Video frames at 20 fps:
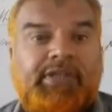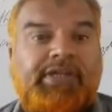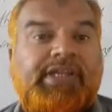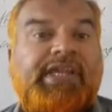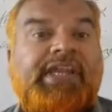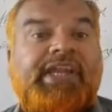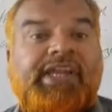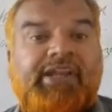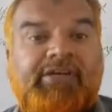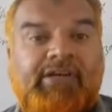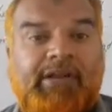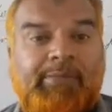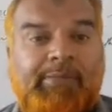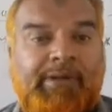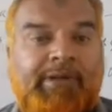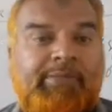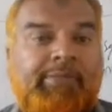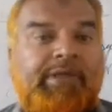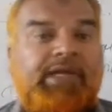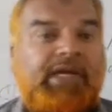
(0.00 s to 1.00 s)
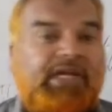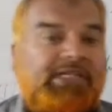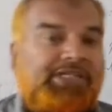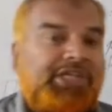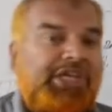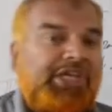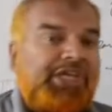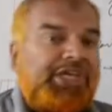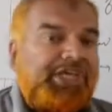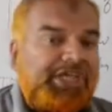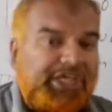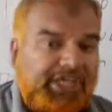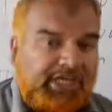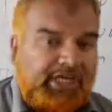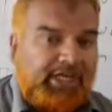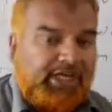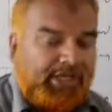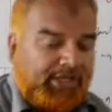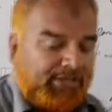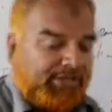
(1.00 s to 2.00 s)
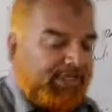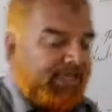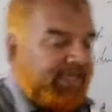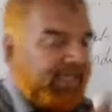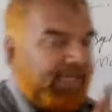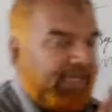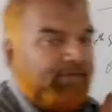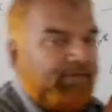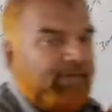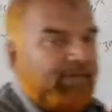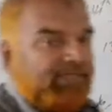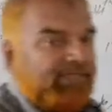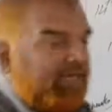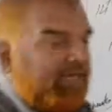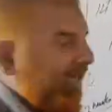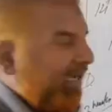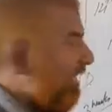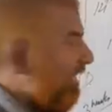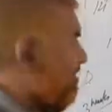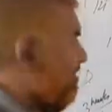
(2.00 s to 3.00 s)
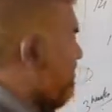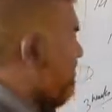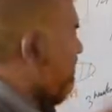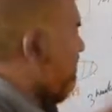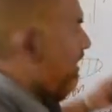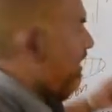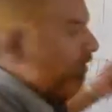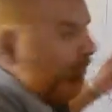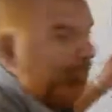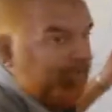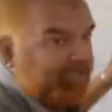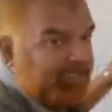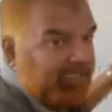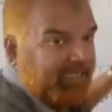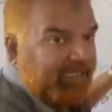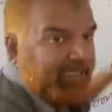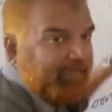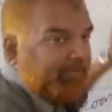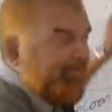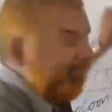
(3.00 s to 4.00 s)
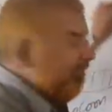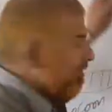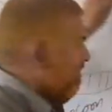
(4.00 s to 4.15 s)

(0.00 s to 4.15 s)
direct development, because here the young ones are hatched. I hope it's clear.